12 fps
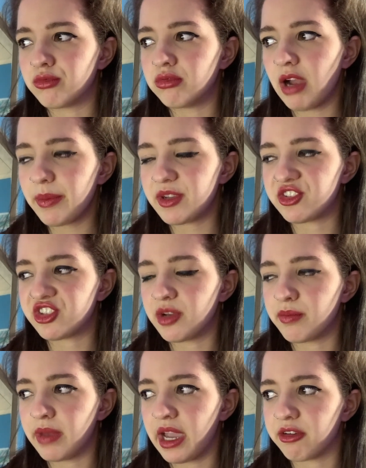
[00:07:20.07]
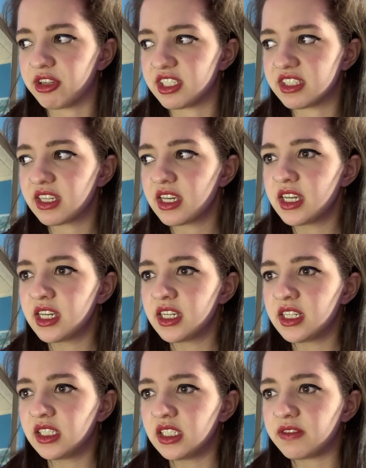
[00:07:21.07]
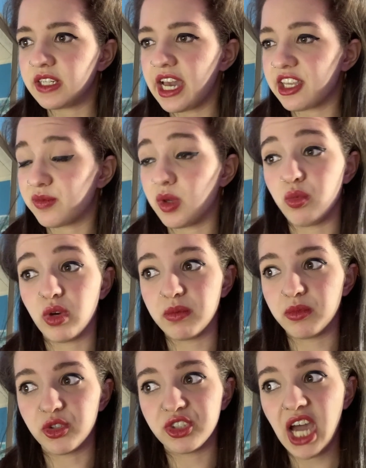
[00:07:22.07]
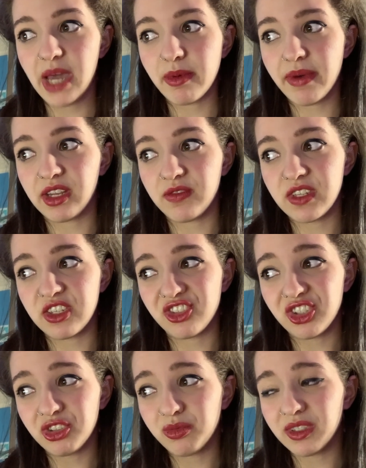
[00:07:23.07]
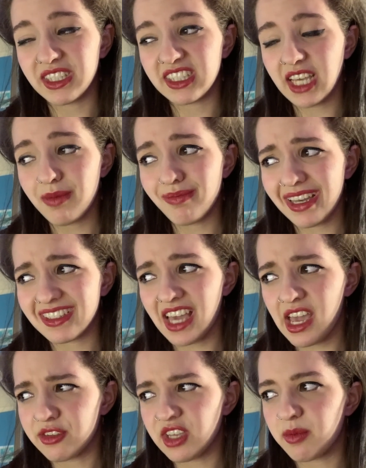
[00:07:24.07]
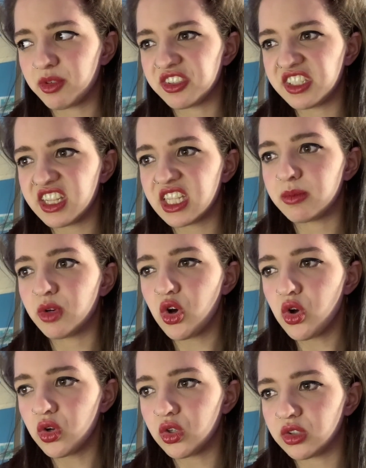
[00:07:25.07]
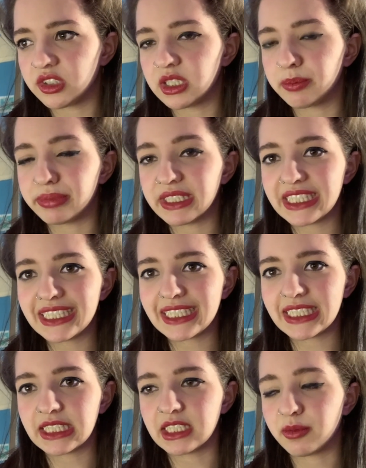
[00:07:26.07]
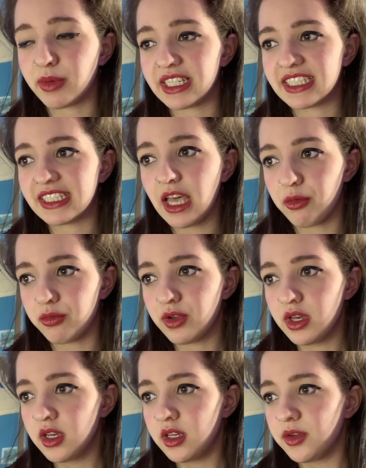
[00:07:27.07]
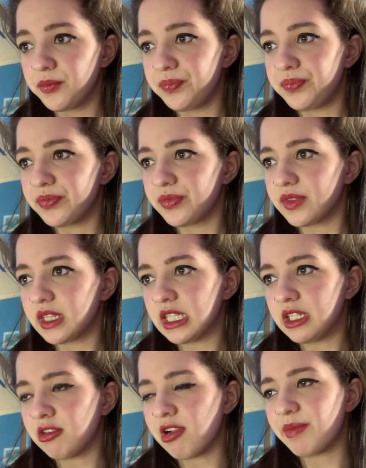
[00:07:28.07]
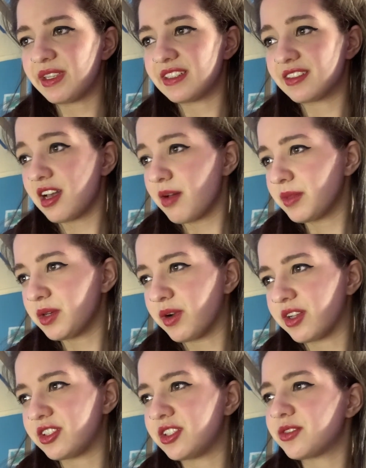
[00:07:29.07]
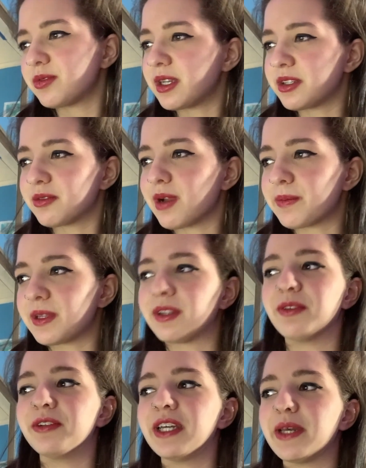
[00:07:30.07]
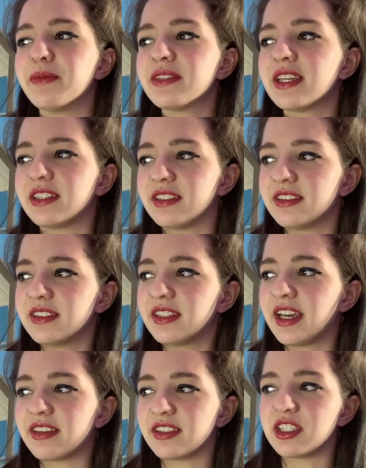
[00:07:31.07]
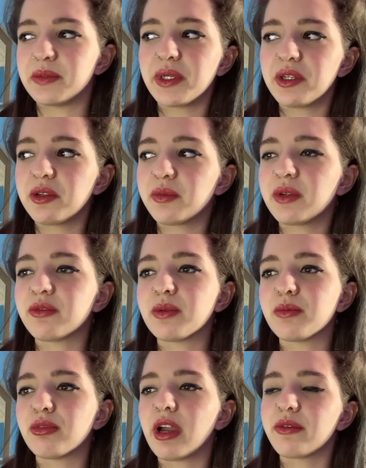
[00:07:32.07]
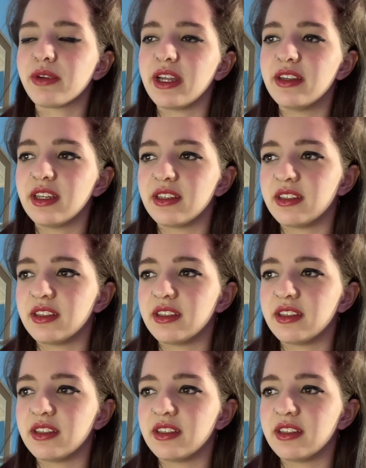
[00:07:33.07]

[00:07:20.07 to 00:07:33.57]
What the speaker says: rabid chimeras. If they ask me one more time about it, these children will incite mass chaos. I will send them all to the bloody island myself." Heremedes calmly watched his friend erupt into flames, and as his spirit went from bright red and